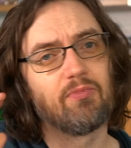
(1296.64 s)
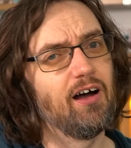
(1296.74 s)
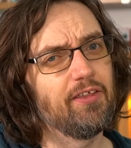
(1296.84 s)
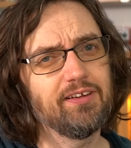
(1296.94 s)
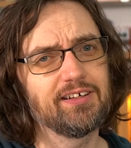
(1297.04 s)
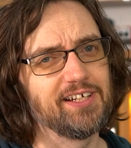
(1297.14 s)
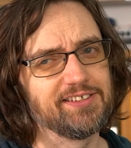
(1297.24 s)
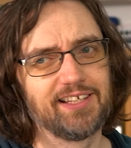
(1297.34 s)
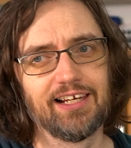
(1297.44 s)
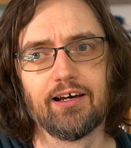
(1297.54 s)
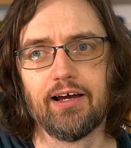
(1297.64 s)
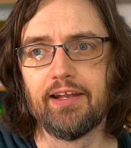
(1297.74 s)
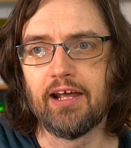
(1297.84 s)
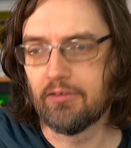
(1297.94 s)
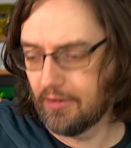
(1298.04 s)
I think that sounds killer.
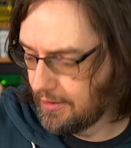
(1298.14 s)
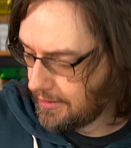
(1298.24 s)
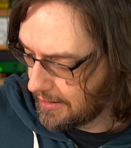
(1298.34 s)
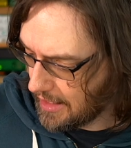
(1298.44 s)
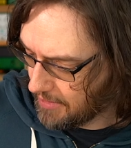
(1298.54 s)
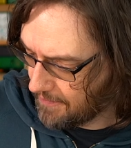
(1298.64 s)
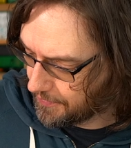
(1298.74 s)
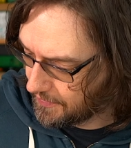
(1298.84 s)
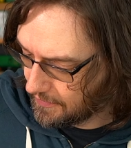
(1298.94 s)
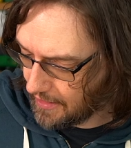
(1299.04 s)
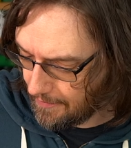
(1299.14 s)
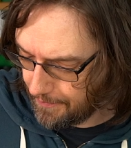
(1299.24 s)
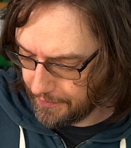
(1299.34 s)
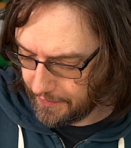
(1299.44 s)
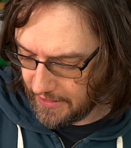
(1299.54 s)
And then, I mean,
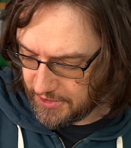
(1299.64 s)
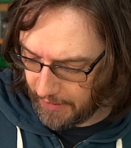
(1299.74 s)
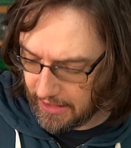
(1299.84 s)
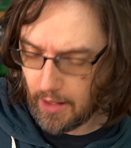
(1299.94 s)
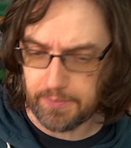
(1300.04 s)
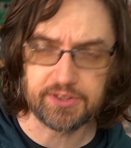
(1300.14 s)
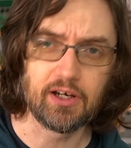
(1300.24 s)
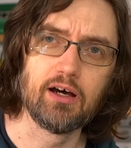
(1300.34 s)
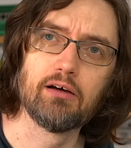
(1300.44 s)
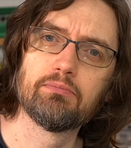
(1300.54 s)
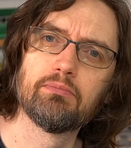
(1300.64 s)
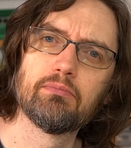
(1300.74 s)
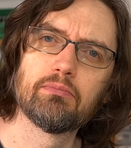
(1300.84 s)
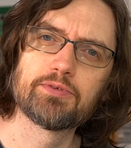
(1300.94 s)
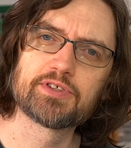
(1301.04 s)
these pickups are
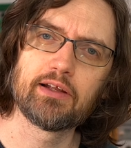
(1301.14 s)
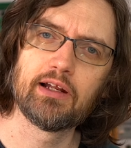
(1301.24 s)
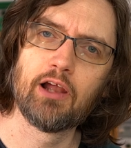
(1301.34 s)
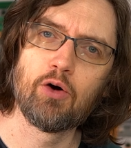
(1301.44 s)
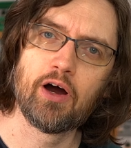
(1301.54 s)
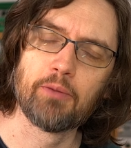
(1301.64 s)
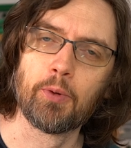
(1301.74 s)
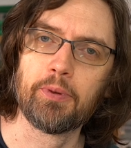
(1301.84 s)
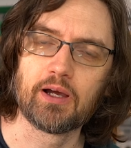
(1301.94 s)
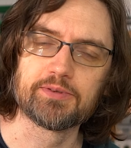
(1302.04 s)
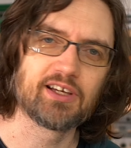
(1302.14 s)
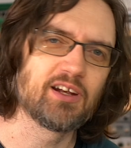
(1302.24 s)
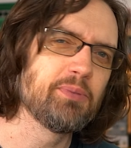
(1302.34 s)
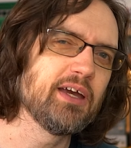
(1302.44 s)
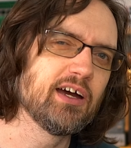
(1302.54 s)
slightly lower upper pickups, they're
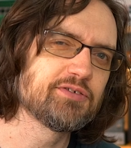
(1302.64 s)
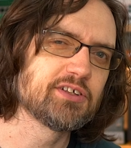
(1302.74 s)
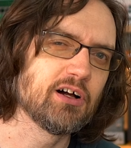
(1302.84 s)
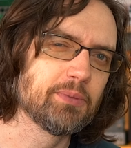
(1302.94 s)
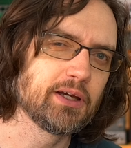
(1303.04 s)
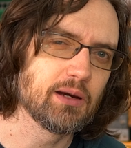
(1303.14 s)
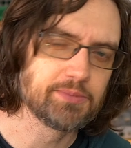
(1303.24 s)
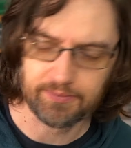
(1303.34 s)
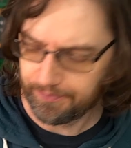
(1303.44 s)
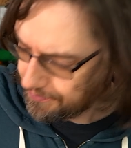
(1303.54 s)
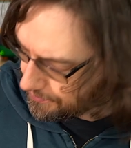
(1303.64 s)
kind of PAF style pickups.